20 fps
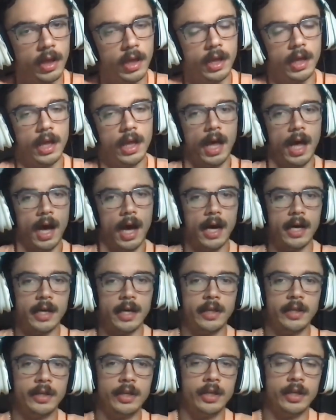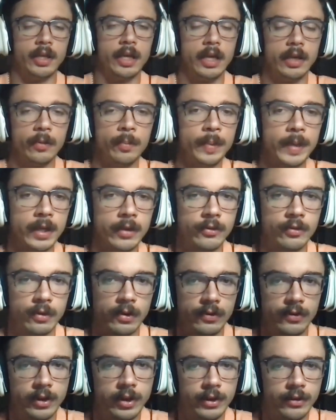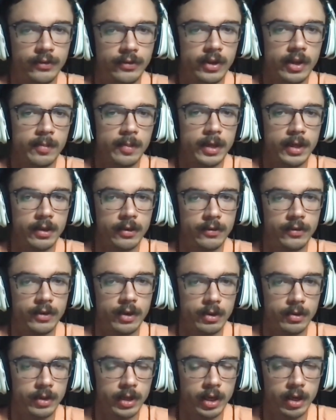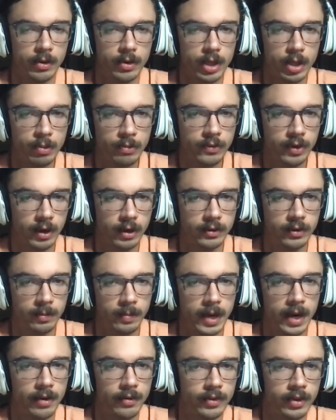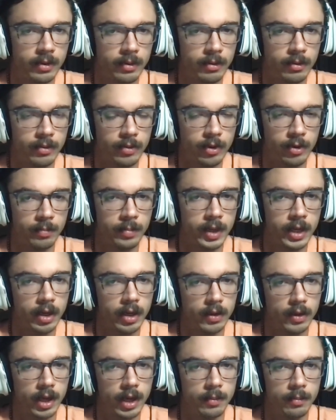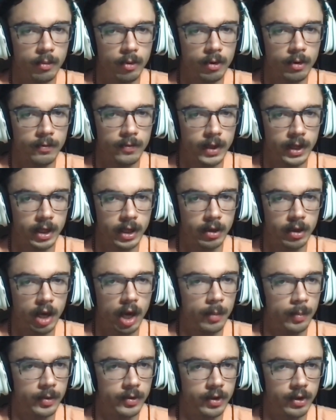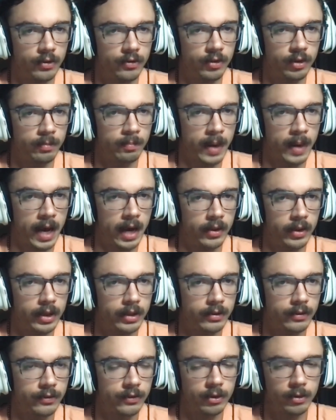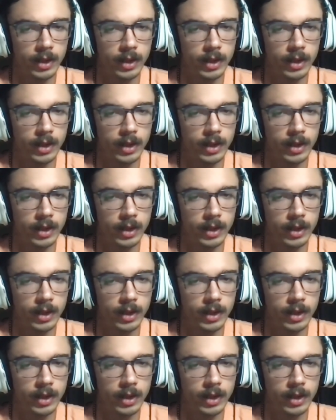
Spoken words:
Well, it'll be interesting to see because you talked about there being a lot more of like a competition balance.